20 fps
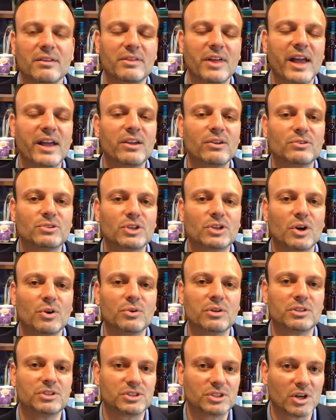Thank you, Joe,
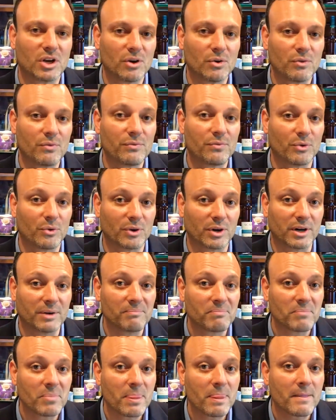to the show, for
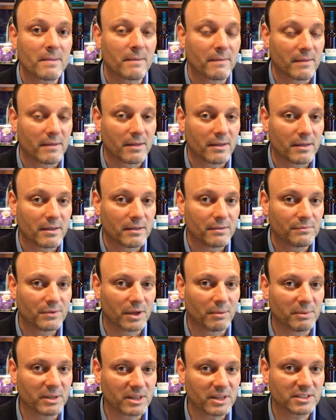
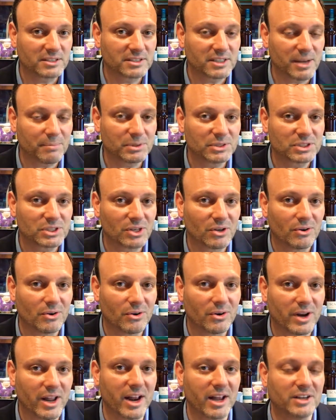filming this
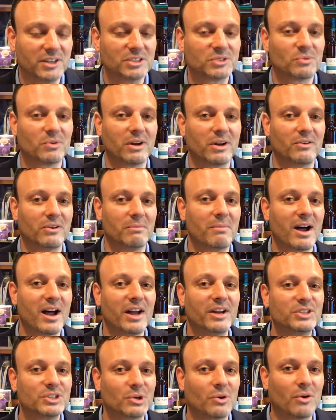episode. And I just want to
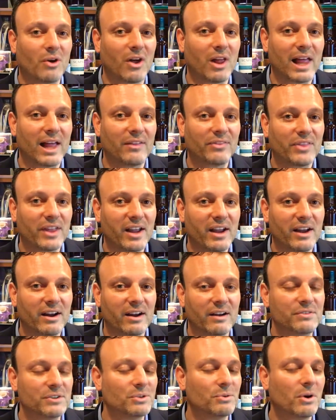remind you all out there,
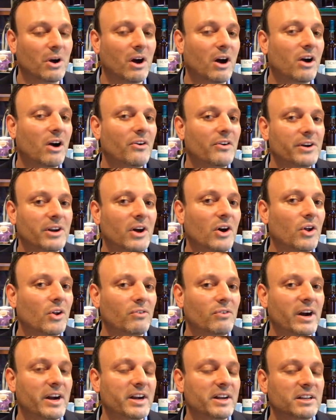if you aren't
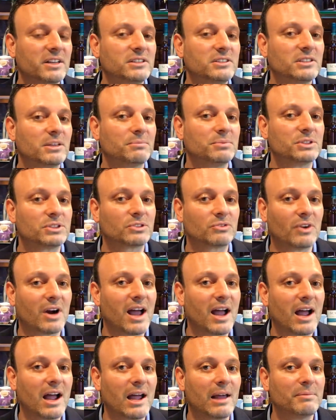already
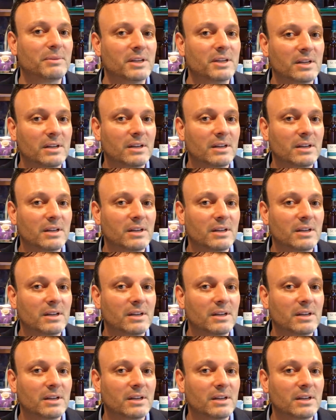subscribed,